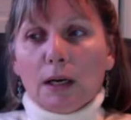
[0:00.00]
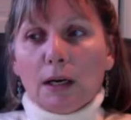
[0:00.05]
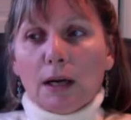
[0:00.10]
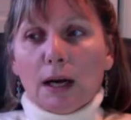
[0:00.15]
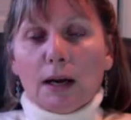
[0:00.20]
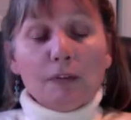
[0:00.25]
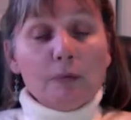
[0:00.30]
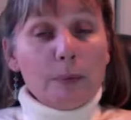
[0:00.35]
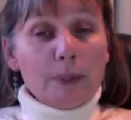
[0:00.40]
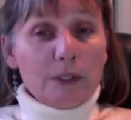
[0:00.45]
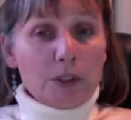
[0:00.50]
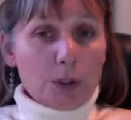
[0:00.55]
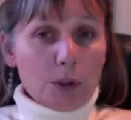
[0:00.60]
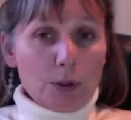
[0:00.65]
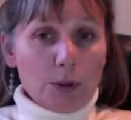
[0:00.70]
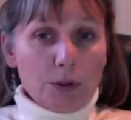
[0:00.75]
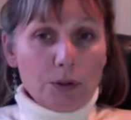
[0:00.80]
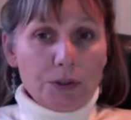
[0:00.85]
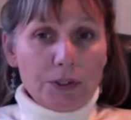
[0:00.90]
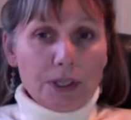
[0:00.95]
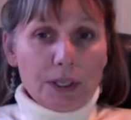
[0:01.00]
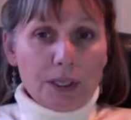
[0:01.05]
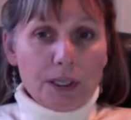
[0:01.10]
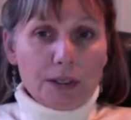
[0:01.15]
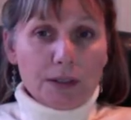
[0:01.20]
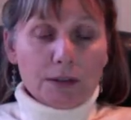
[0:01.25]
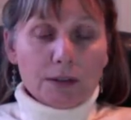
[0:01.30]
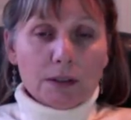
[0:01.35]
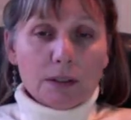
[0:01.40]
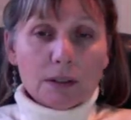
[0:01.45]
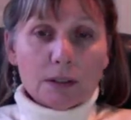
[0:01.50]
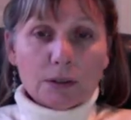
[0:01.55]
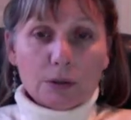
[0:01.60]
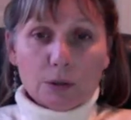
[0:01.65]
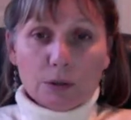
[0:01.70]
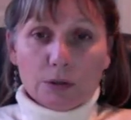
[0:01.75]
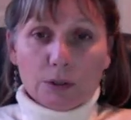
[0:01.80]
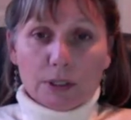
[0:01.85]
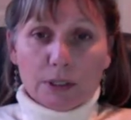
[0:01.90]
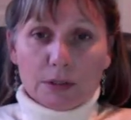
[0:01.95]
I've been told that
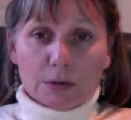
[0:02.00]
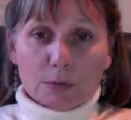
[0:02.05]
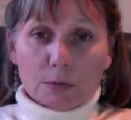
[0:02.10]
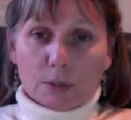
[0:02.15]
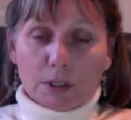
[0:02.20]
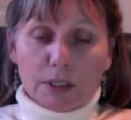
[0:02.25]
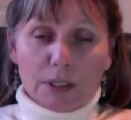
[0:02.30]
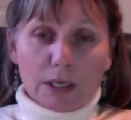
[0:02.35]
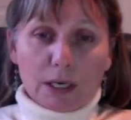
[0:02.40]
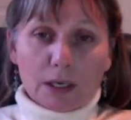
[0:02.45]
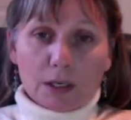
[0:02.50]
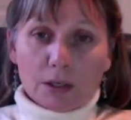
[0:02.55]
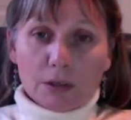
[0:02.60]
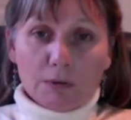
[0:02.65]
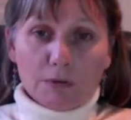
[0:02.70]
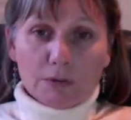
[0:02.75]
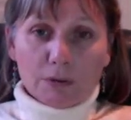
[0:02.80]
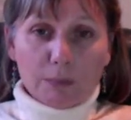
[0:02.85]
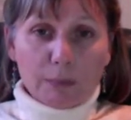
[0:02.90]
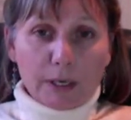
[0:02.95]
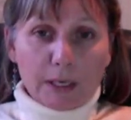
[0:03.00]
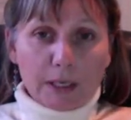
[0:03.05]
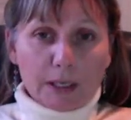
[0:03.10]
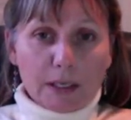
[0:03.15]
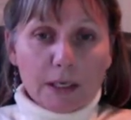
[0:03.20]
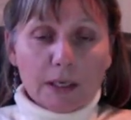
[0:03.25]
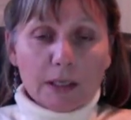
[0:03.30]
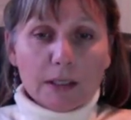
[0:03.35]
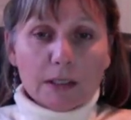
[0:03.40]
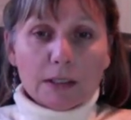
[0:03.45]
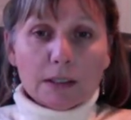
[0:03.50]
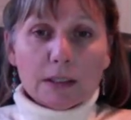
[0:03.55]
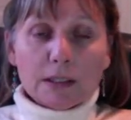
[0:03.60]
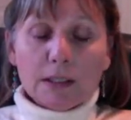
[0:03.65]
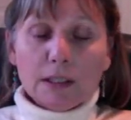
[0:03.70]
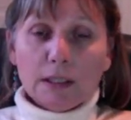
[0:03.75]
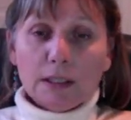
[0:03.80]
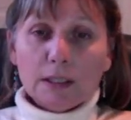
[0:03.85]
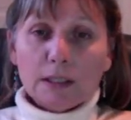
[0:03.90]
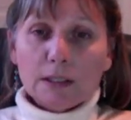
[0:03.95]
gluten is really not good for my gut,
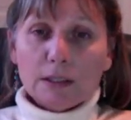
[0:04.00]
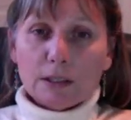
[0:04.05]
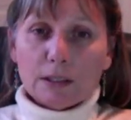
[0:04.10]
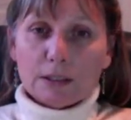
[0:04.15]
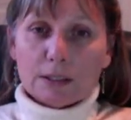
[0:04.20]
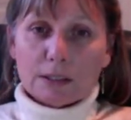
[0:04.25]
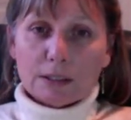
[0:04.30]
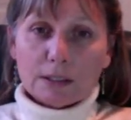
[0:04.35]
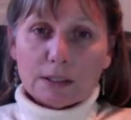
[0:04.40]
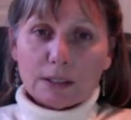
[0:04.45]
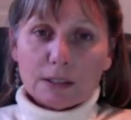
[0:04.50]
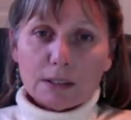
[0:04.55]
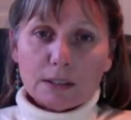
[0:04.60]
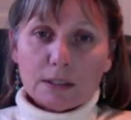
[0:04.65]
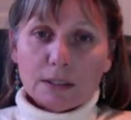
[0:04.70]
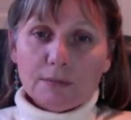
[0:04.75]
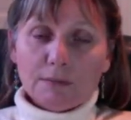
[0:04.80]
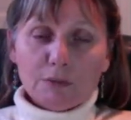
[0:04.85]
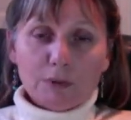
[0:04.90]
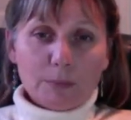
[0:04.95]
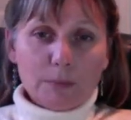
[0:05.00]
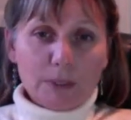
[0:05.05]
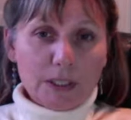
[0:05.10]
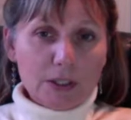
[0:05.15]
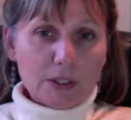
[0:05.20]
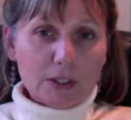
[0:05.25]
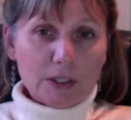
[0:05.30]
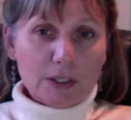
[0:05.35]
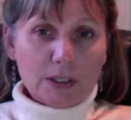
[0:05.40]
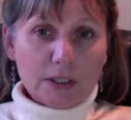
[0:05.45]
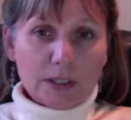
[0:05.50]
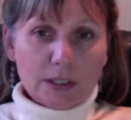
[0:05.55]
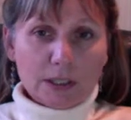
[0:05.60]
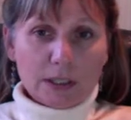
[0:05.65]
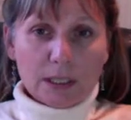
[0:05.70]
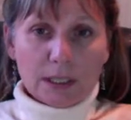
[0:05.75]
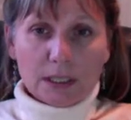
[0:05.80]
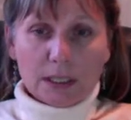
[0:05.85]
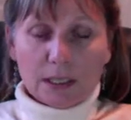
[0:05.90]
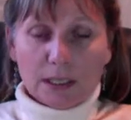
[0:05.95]
causes inflammation and
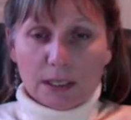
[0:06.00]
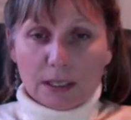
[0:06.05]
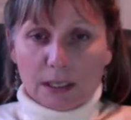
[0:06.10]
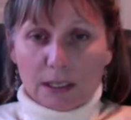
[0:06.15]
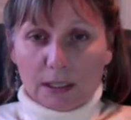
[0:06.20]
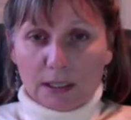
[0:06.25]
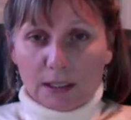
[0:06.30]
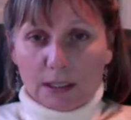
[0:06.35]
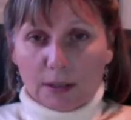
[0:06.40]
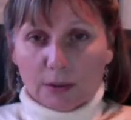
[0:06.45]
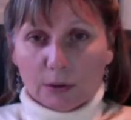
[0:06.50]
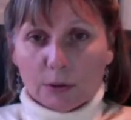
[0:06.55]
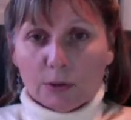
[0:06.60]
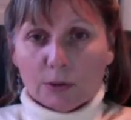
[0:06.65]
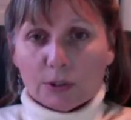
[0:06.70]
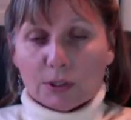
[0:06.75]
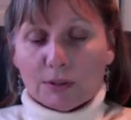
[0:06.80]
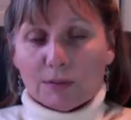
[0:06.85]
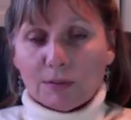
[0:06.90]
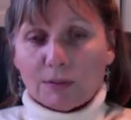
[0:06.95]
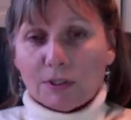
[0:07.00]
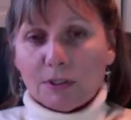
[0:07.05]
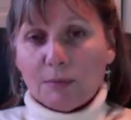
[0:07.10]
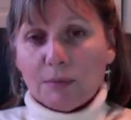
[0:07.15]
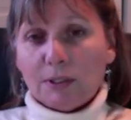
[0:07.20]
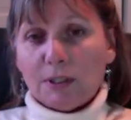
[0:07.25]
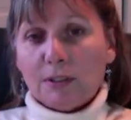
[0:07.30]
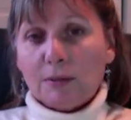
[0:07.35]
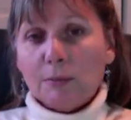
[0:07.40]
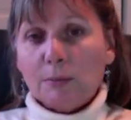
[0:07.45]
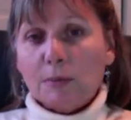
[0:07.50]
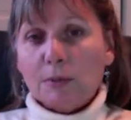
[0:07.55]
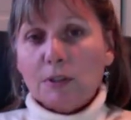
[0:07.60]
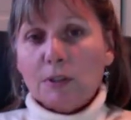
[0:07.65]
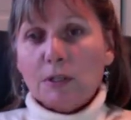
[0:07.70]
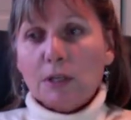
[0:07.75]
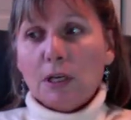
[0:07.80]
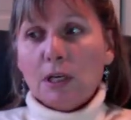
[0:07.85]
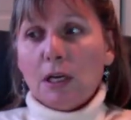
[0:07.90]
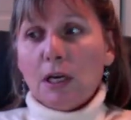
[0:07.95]
leaky gut and a host of symptoms.
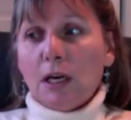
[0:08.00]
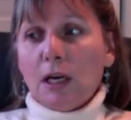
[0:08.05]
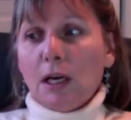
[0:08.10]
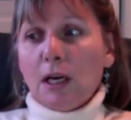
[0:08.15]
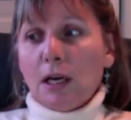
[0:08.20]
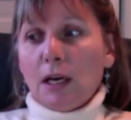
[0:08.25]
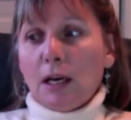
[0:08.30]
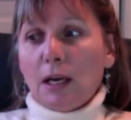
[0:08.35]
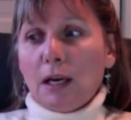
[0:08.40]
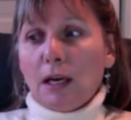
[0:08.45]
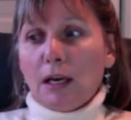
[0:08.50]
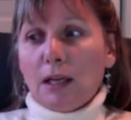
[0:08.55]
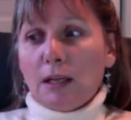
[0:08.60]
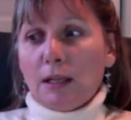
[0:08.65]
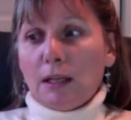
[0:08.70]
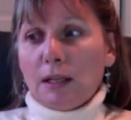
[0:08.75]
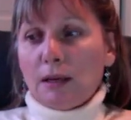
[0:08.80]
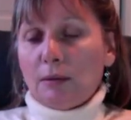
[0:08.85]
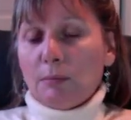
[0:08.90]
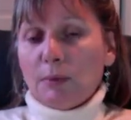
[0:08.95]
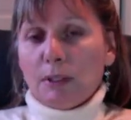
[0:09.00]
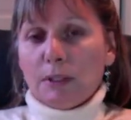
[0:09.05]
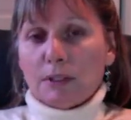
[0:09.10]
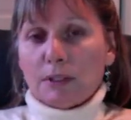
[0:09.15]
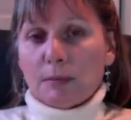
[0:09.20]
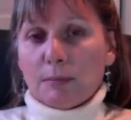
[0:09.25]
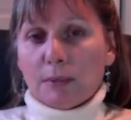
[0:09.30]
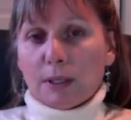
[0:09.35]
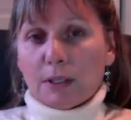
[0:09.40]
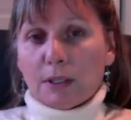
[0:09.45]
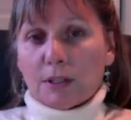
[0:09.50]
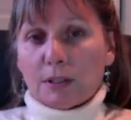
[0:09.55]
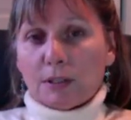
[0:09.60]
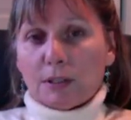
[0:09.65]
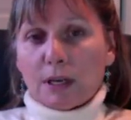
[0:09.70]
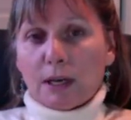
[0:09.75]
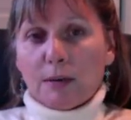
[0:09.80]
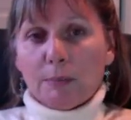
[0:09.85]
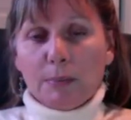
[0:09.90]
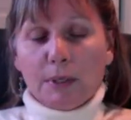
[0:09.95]
And that means I'm going to
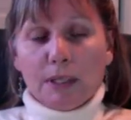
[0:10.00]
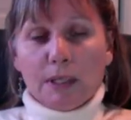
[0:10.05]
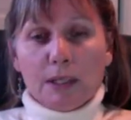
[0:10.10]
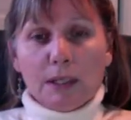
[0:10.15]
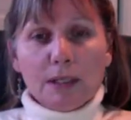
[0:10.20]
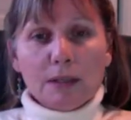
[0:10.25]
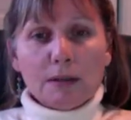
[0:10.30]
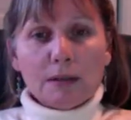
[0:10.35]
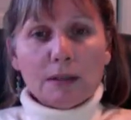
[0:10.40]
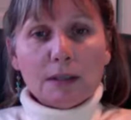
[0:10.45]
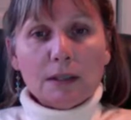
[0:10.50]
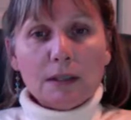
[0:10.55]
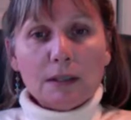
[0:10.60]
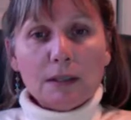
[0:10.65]
stop eating